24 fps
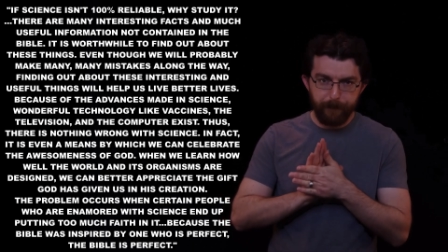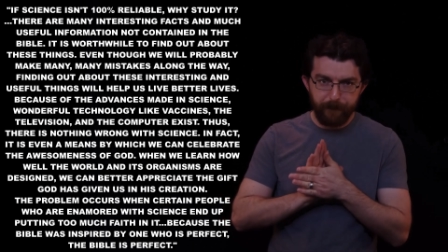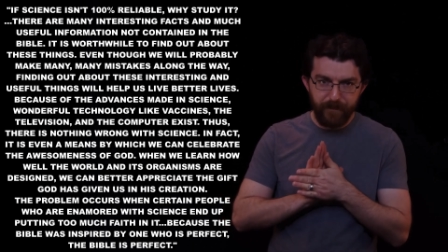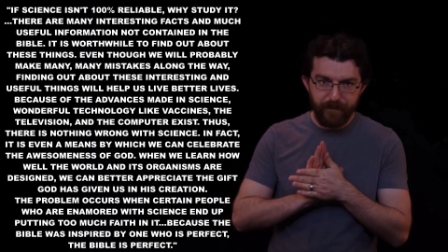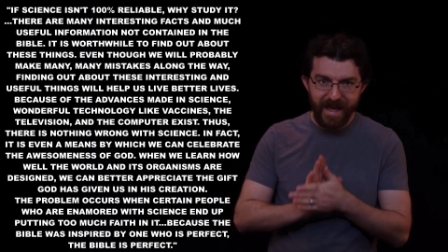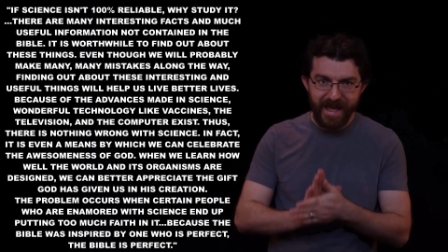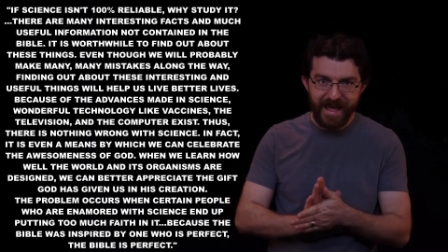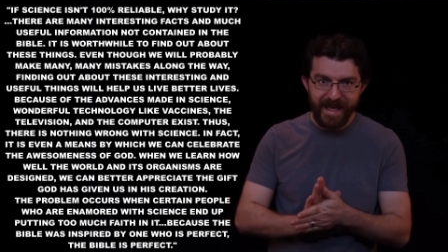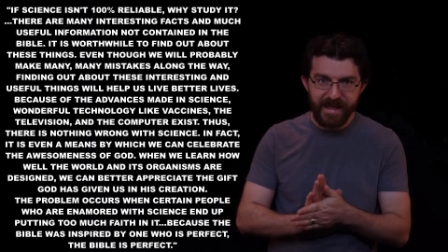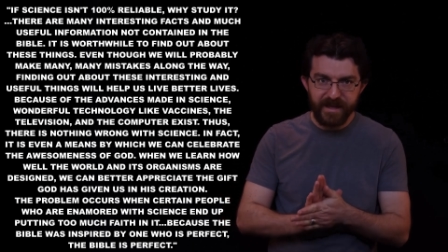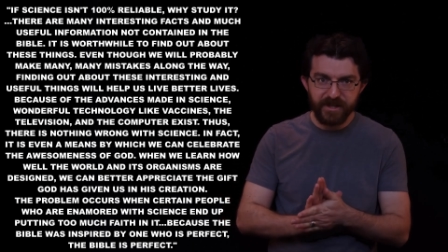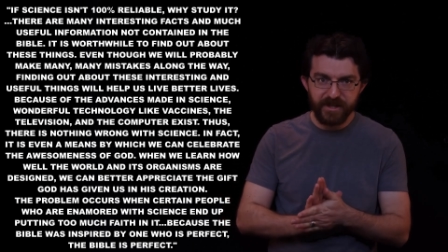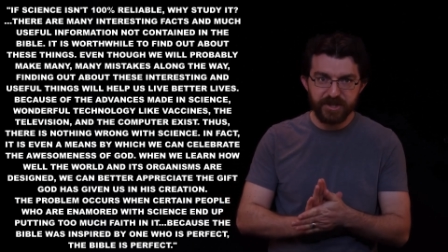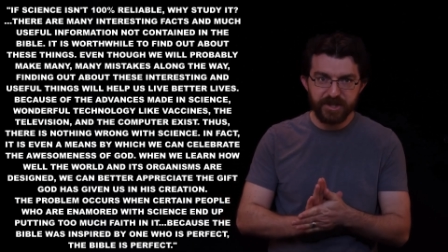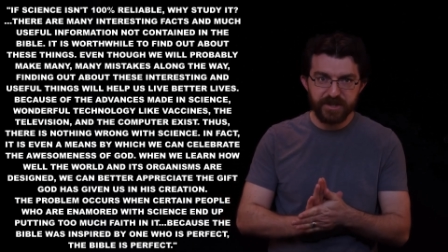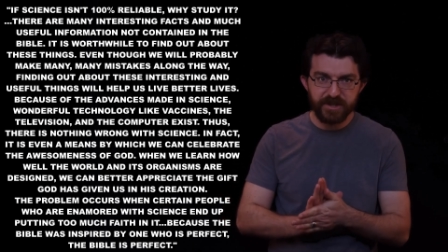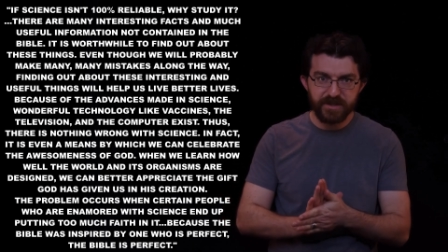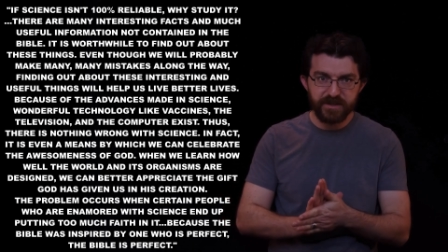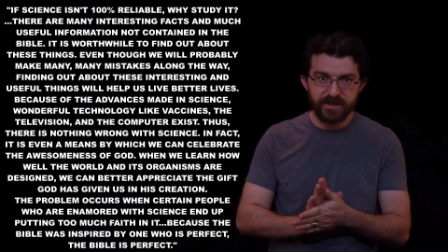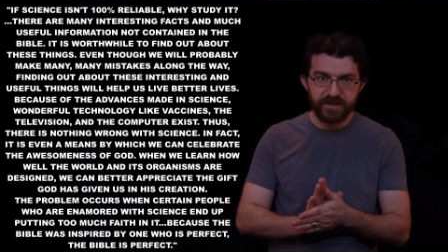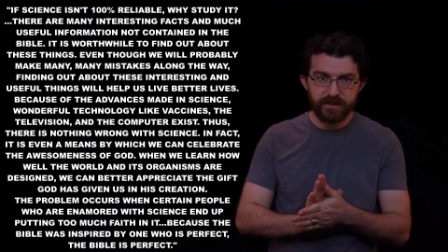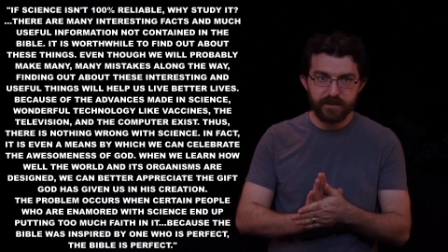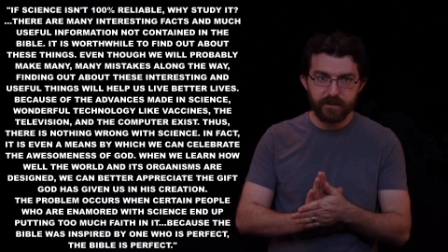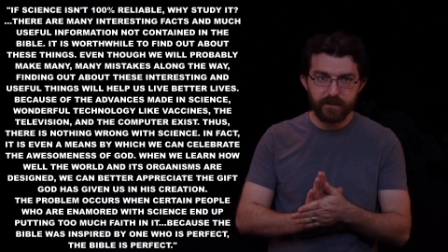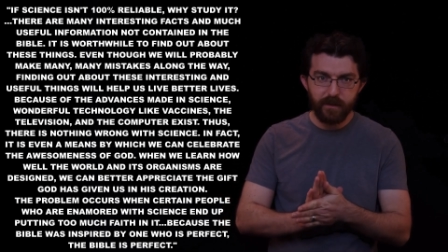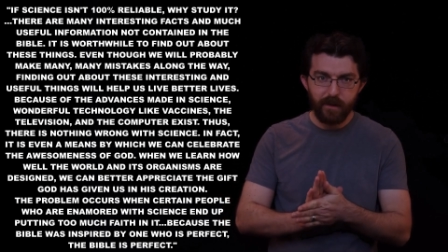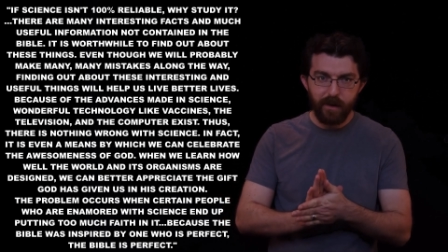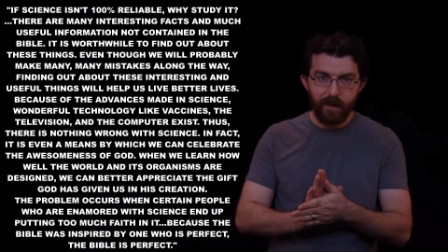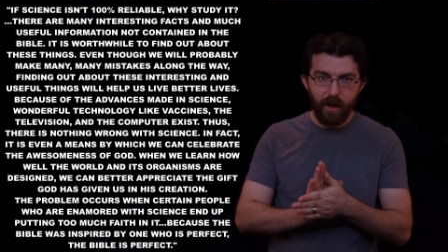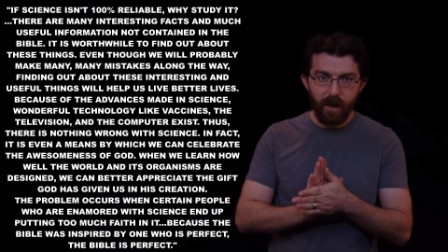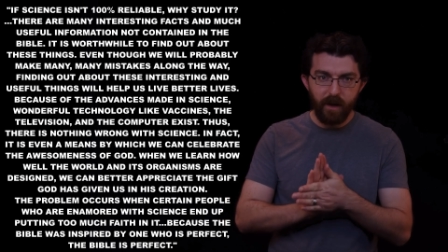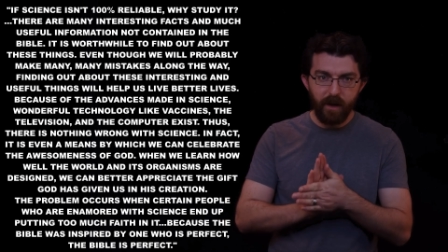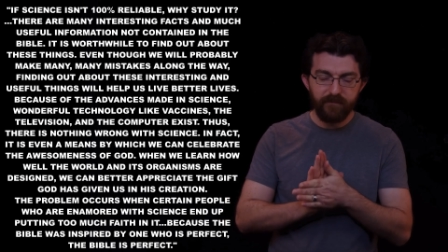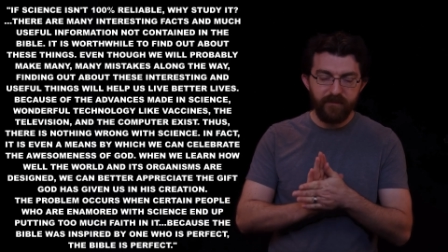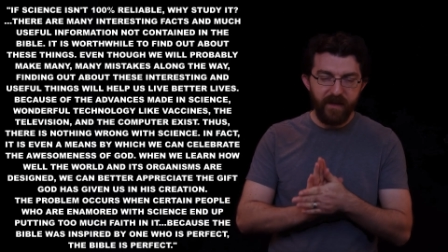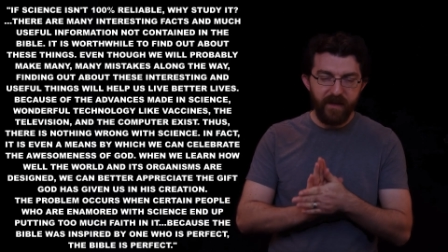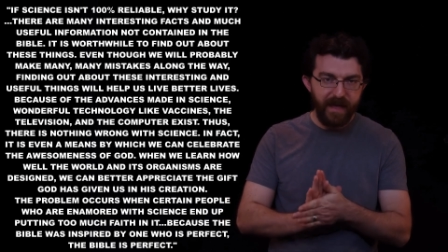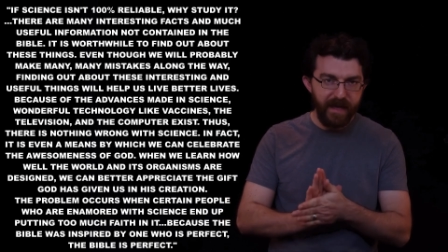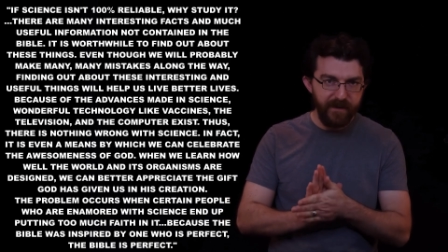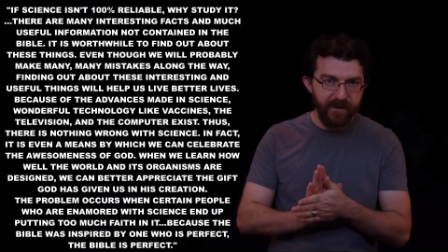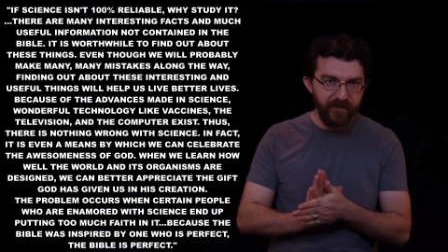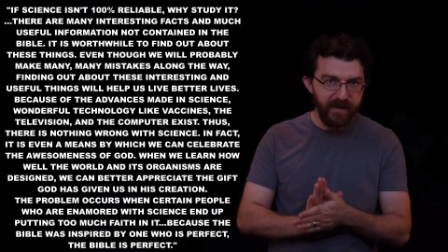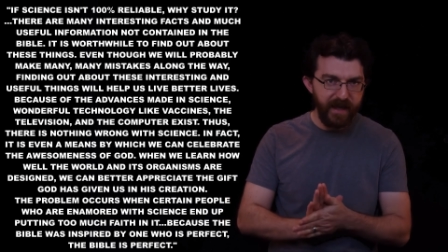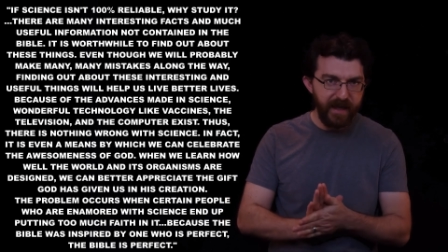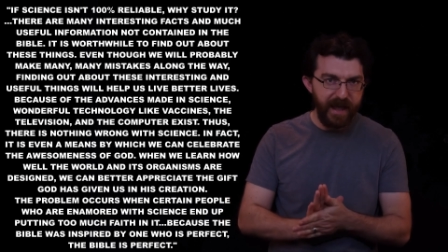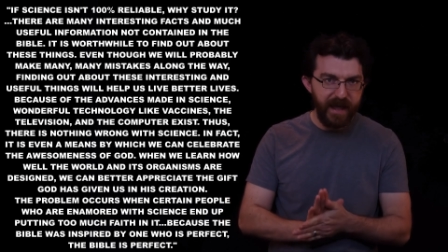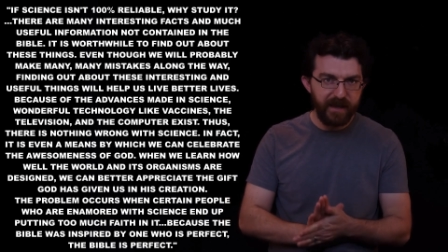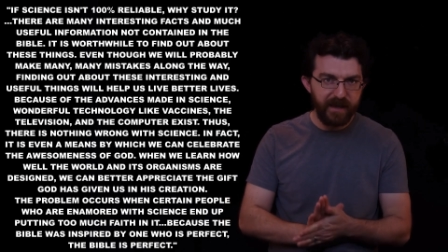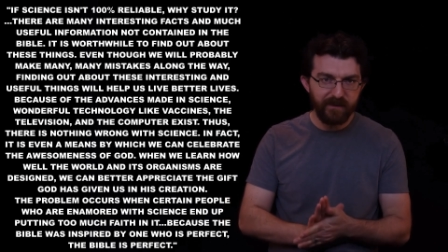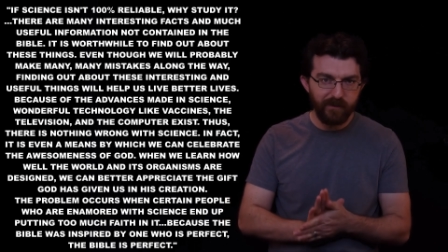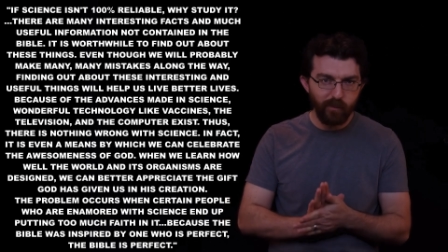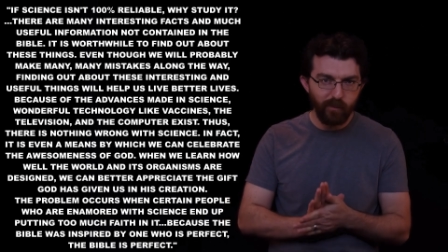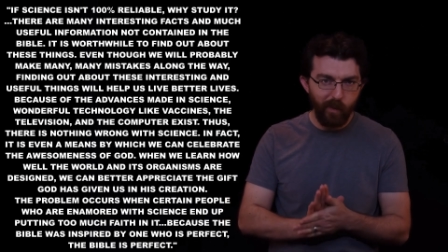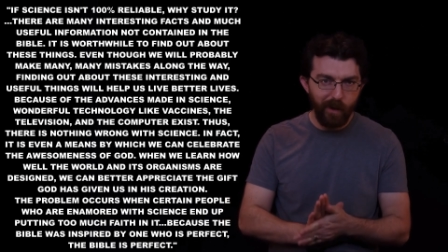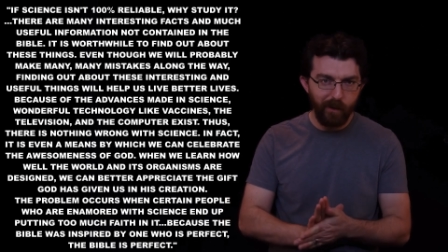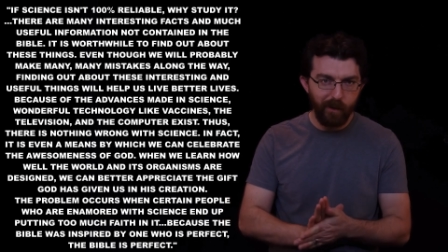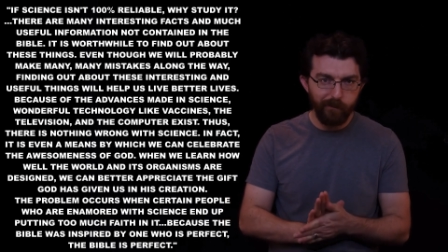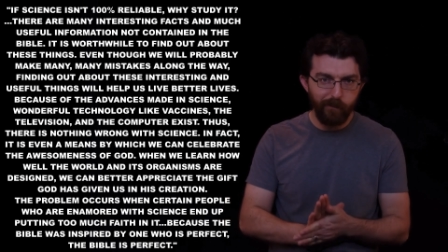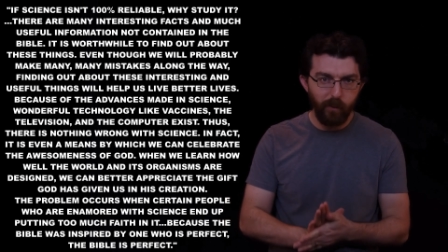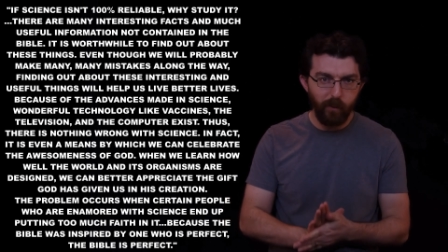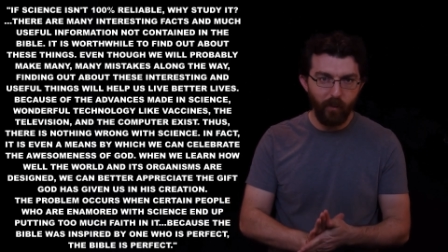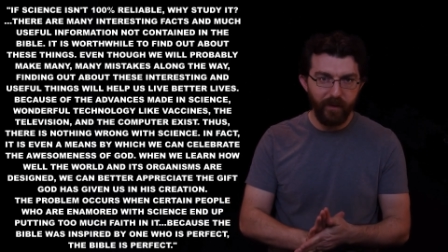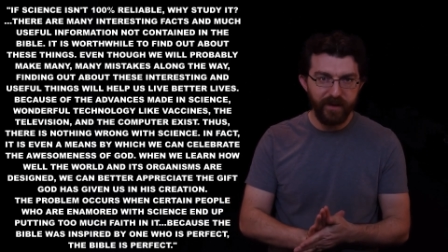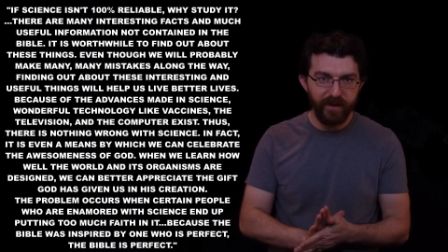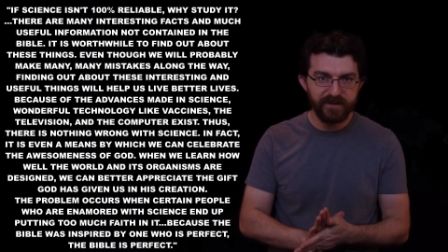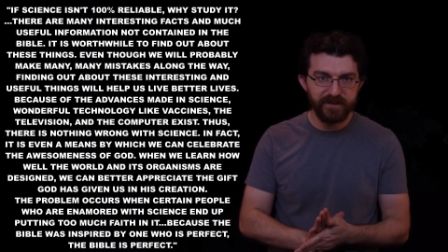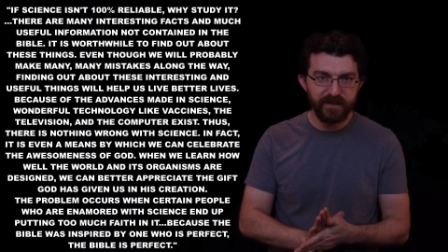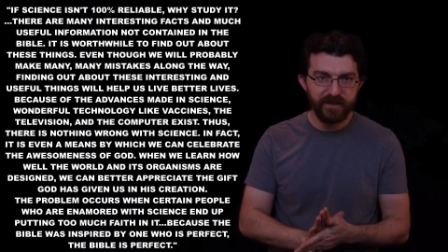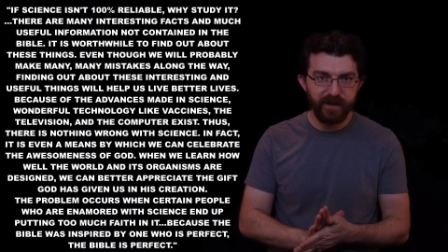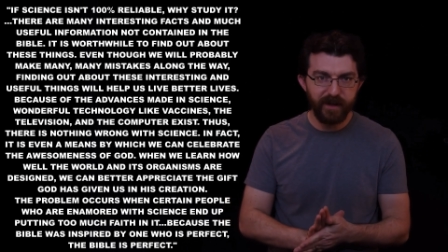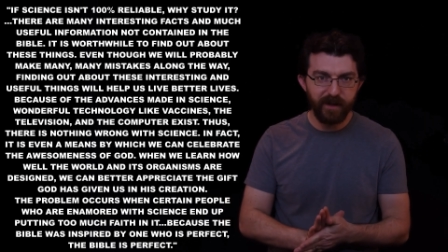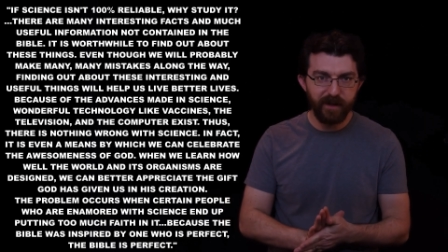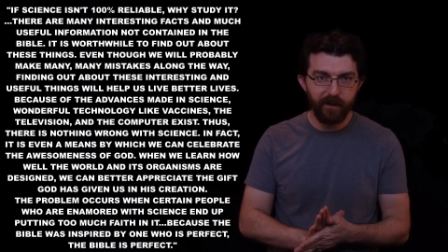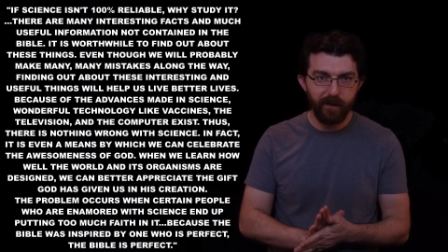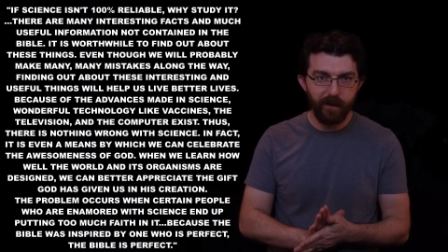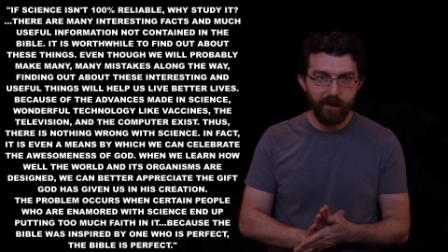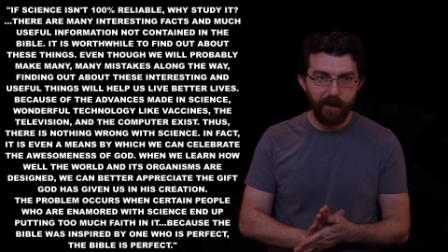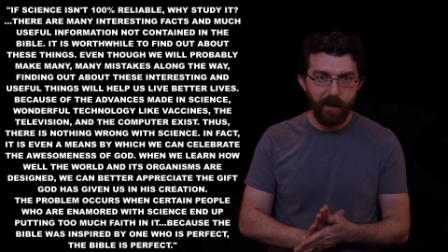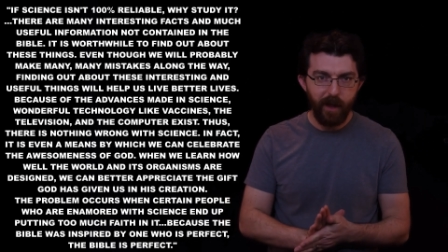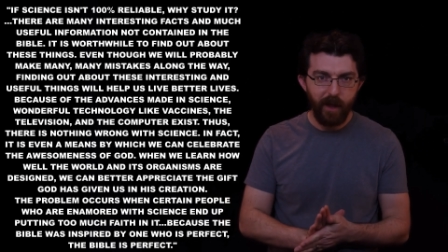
pages of heavy-handed well poisoning